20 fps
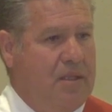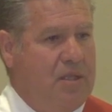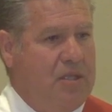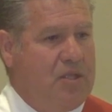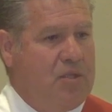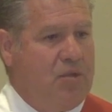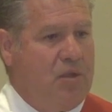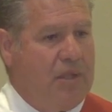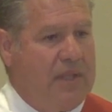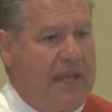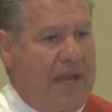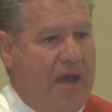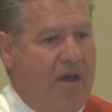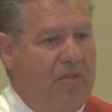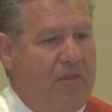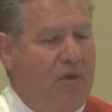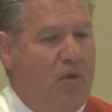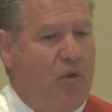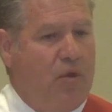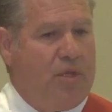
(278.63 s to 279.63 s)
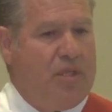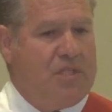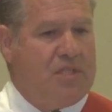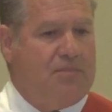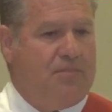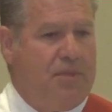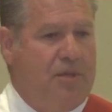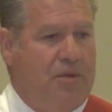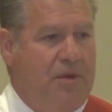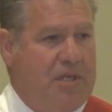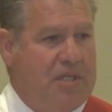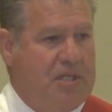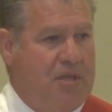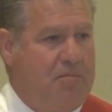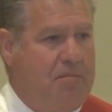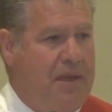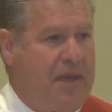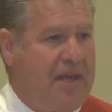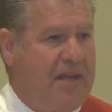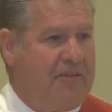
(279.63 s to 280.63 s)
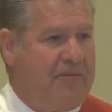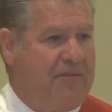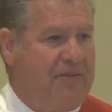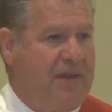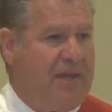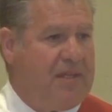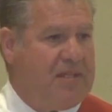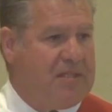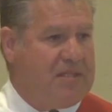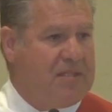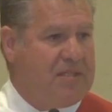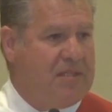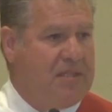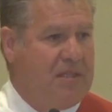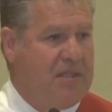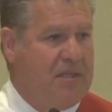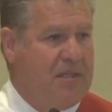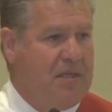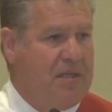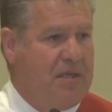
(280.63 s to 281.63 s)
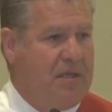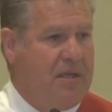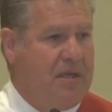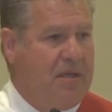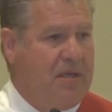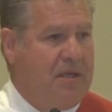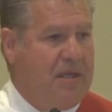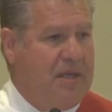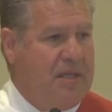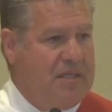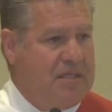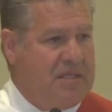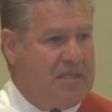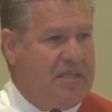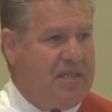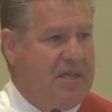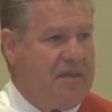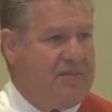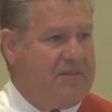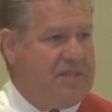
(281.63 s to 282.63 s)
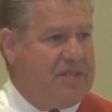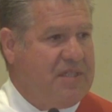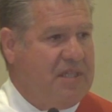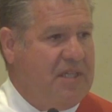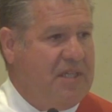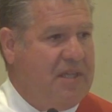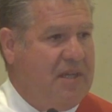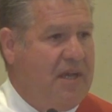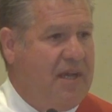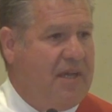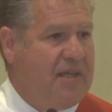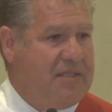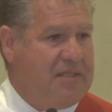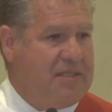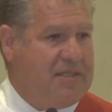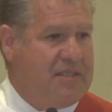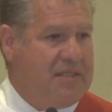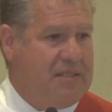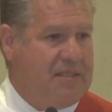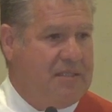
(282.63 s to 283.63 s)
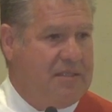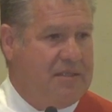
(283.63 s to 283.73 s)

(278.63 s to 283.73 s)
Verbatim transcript: to allow the Holy Spirit to manifest his gifts in us.